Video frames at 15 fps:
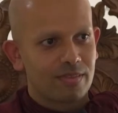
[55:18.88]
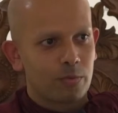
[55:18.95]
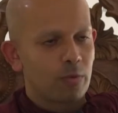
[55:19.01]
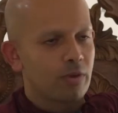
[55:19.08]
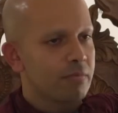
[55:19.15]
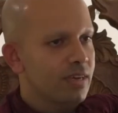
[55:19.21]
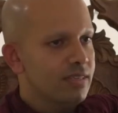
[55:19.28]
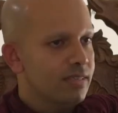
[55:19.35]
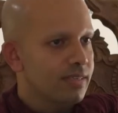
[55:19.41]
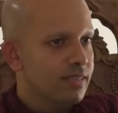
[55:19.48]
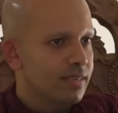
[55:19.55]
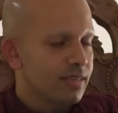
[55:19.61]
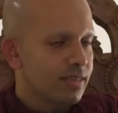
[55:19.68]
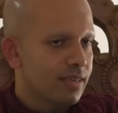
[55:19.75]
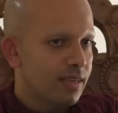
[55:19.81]
We
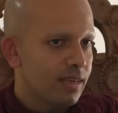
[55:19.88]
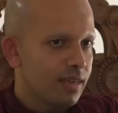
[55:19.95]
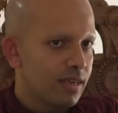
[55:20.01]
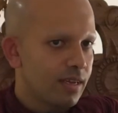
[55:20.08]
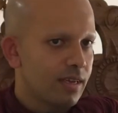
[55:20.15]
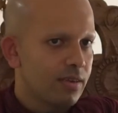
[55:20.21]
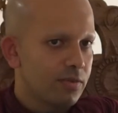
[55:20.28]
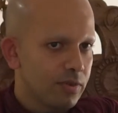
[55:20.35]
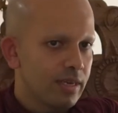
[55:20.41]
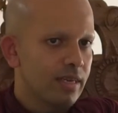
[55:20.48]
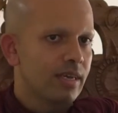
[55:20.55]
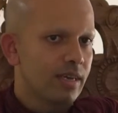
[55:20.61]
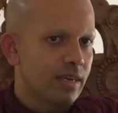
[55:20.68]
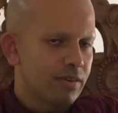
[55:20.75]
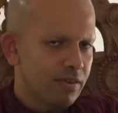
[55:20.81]
must
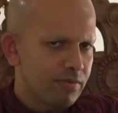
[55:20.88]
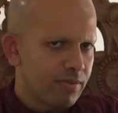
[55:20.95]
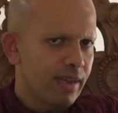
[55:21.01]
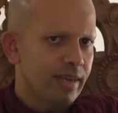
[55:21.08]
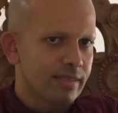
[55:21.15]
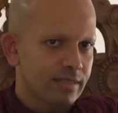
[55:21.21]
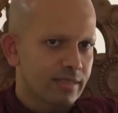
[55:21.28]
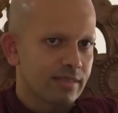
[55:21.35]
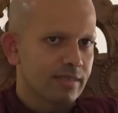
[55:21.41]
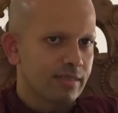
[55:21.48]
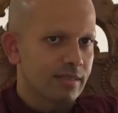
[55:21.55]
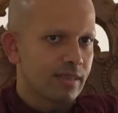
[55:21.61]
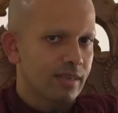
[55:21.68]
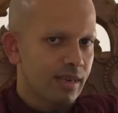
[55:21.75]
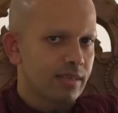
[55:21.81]
really reflect
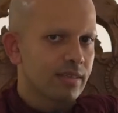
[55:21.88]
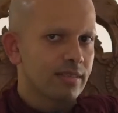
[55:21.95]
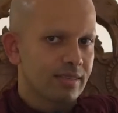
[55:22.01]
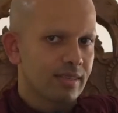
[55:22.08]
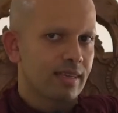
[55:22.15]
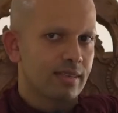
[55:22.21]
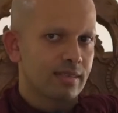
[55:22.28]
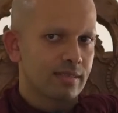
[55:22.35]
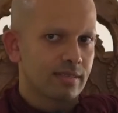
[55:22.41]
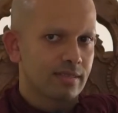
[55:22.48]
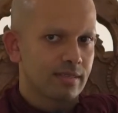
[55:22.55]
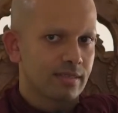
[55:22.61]
and understand